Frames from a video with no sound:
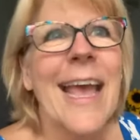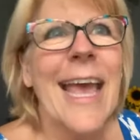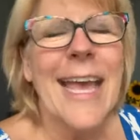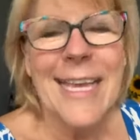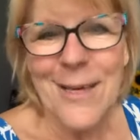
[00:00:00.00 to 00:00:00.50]

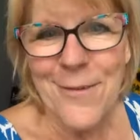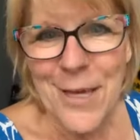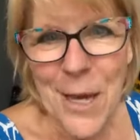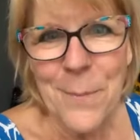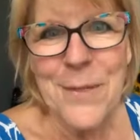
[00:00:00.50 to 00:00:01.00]
and
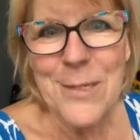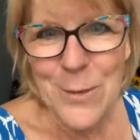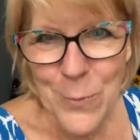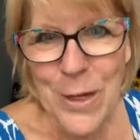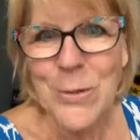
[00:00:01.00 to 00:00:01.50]
giving up and
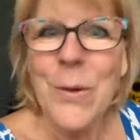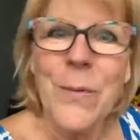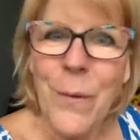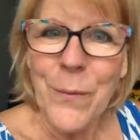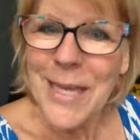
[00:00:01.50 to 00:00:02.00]
surrendering
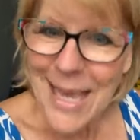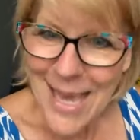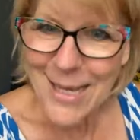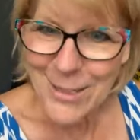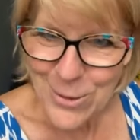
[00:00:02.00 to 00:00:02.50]
what we
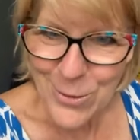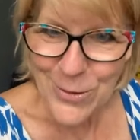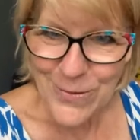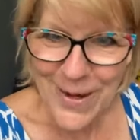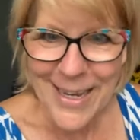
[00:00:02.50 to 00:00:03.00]
can't
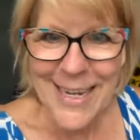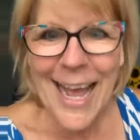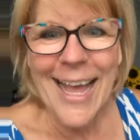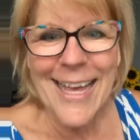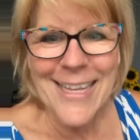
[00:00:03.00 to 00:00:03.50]
control, right?
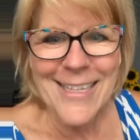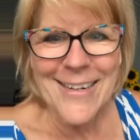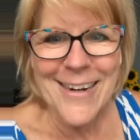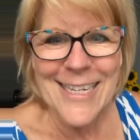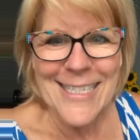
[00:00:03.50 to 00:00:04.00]
Hi,
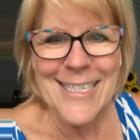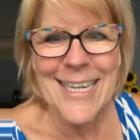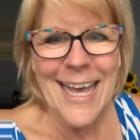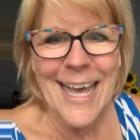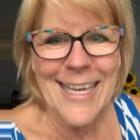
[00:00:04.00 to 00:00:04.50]
Claire, I see
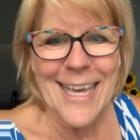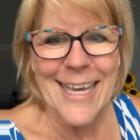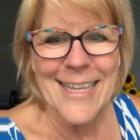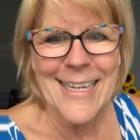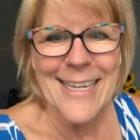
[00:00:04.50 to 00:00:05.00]
you. Hi,
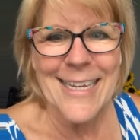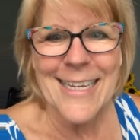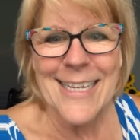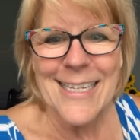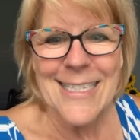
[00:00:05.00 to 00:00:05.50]
Kaylee.
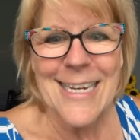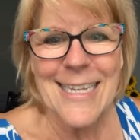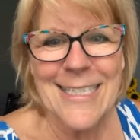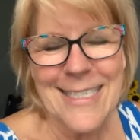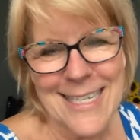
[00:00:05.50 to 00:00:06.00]
It's
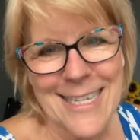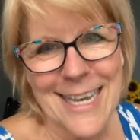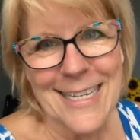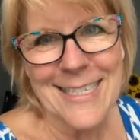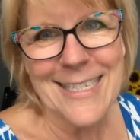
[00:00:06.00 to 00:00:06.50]
nice to see you
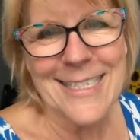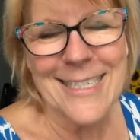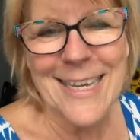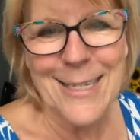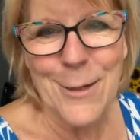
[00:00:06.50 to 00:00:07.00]
guys. I
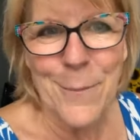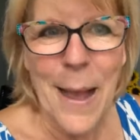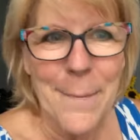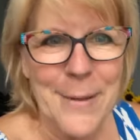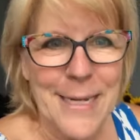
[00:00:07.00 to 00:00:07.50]
see you guys are
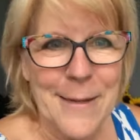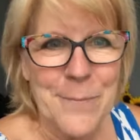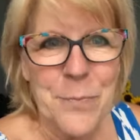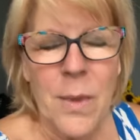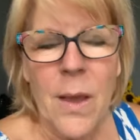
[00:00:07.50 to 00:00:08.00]
popping
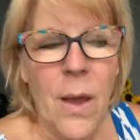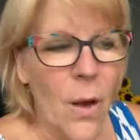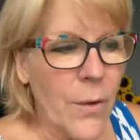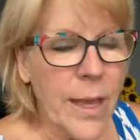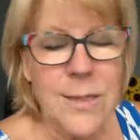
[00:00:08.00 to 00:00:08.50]
in.
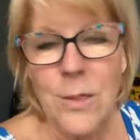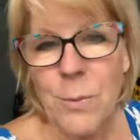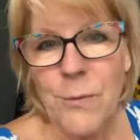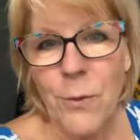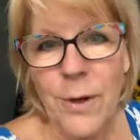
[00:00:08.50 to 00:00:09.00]
Okay, so
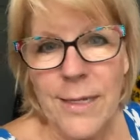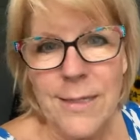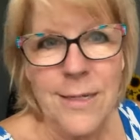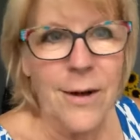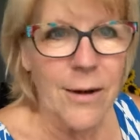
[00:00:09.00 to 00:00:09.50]
before I
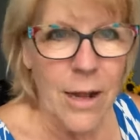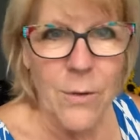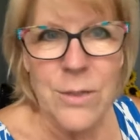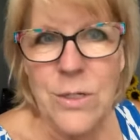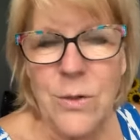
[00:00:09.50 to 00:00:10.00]
get started, I
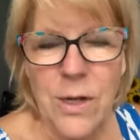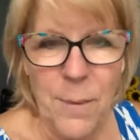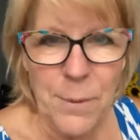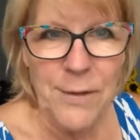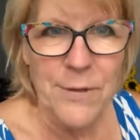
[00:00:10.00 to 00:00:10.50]
always do a
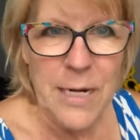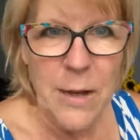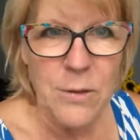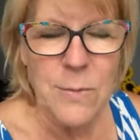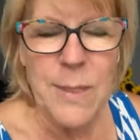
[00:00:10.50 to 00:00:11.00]
couple of
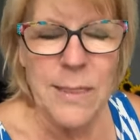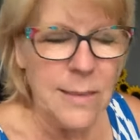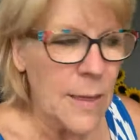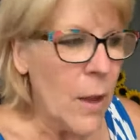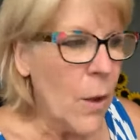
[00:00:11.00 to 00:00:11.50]

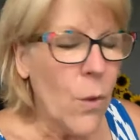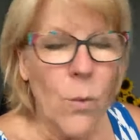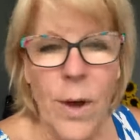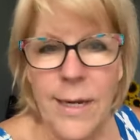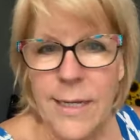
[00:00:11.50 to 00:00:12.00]
announcements.
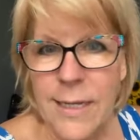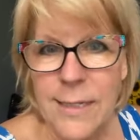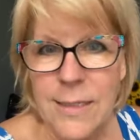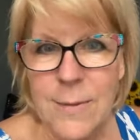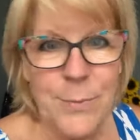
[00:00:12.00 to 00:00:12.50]
One
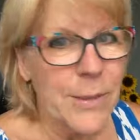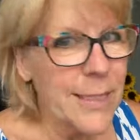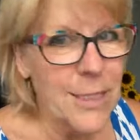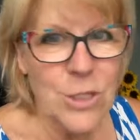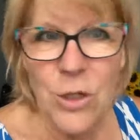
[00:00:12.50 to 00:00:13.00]
is
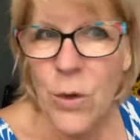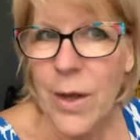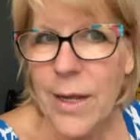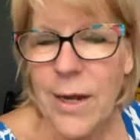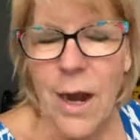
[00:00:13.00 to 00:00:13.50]
please
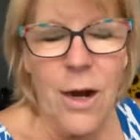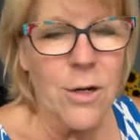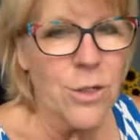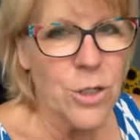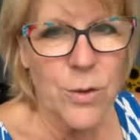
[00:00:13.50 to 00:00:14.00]
join
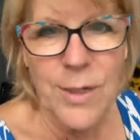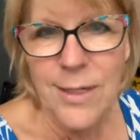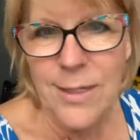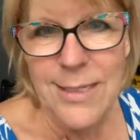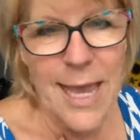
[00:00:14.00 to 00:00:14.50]
our
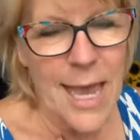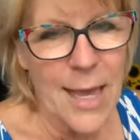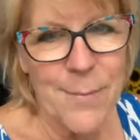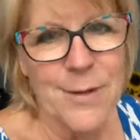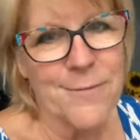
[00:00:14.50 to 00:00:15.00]
Joy is a
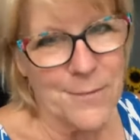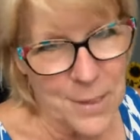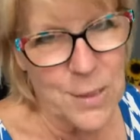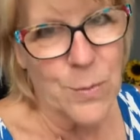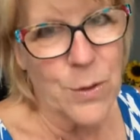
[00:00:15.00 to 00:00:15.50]
Habit
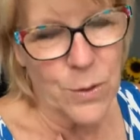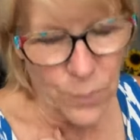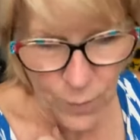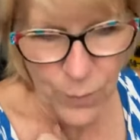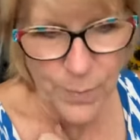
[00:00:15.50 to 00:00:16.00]
Facebook
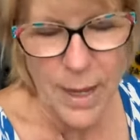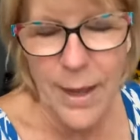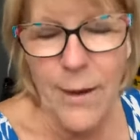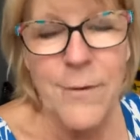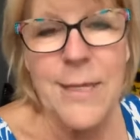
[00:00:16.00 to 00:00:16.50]
group. Uh,
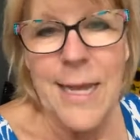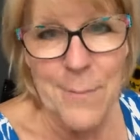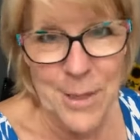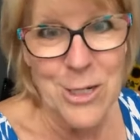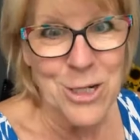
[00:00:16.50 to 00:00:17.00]
everything I
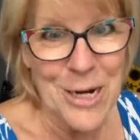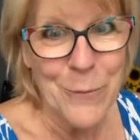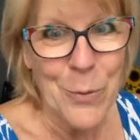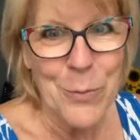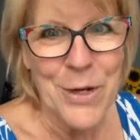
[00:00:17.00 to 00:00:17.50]
mention, I
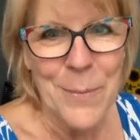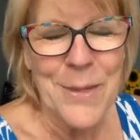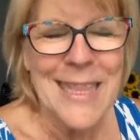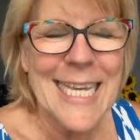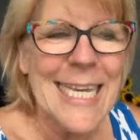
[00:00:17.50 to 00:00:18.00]
will put up
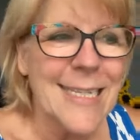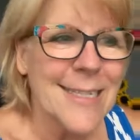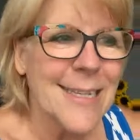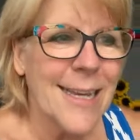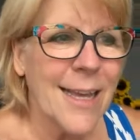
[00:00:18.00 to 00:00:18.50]
in
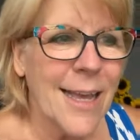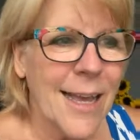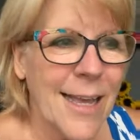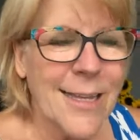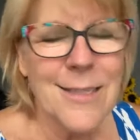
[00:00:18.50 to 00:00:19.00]
links.
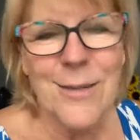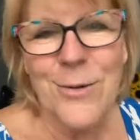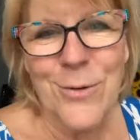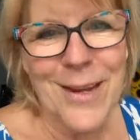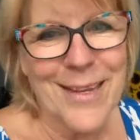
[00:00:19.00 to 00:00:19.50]
It's a
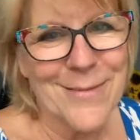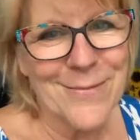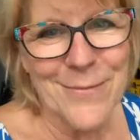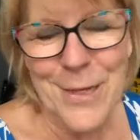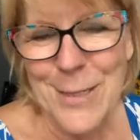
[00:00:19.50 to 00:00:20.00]
great
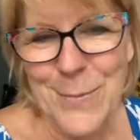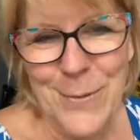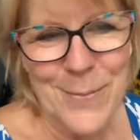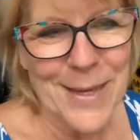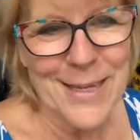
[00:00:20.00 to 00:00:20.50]

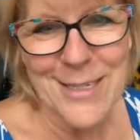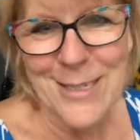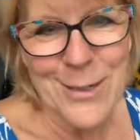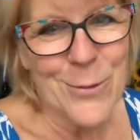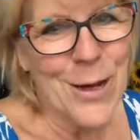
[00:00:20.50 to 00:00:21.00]
Facebook page,
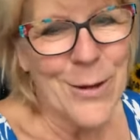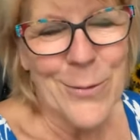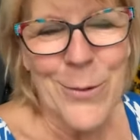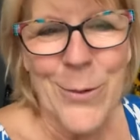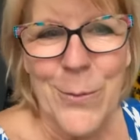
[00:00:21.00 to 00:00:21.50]
it's a great
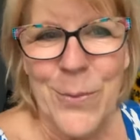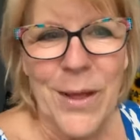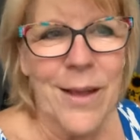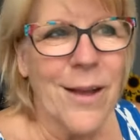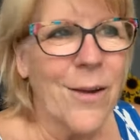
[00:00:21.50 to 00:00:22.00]
group,
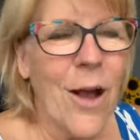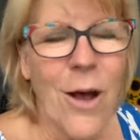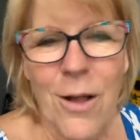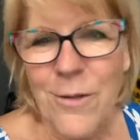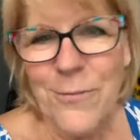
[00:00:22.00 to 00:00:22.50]

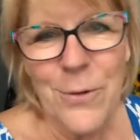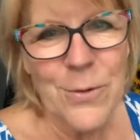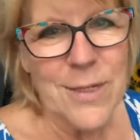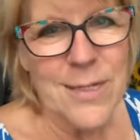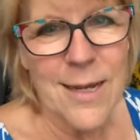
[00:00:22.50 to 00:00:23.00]
all focused